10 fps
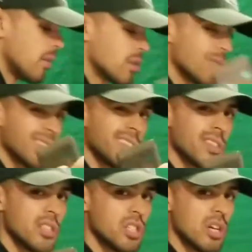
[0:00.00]
This one stays at
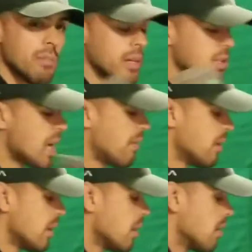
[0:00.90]
the gym. I just have
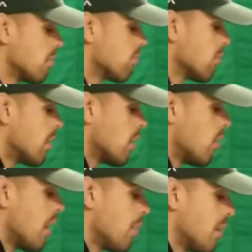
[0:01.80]
it here. I don't know
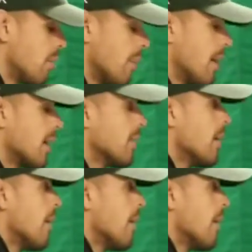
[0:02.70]
why I put it in my bag.